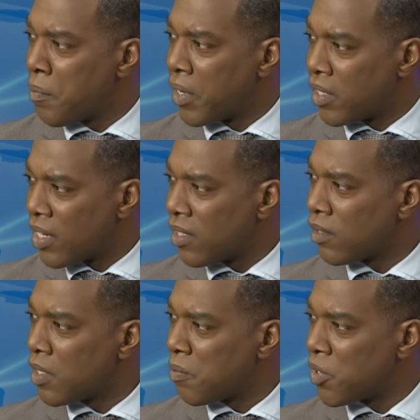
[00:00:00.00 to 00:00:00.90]
But just
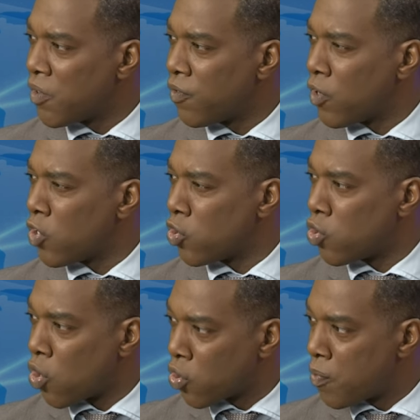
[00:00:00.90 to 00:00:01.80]
in terms of
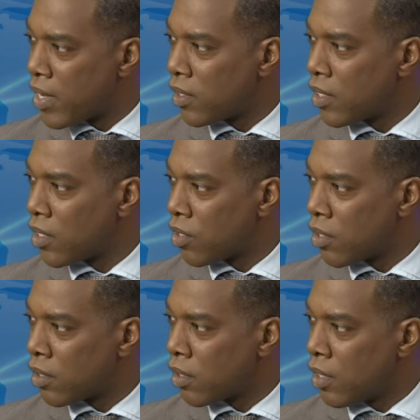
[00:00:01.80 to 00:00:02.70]

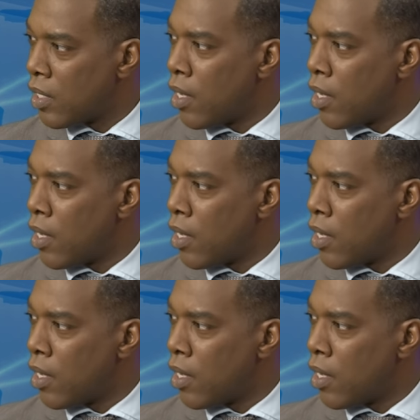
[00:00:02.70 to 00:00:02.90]
documentation,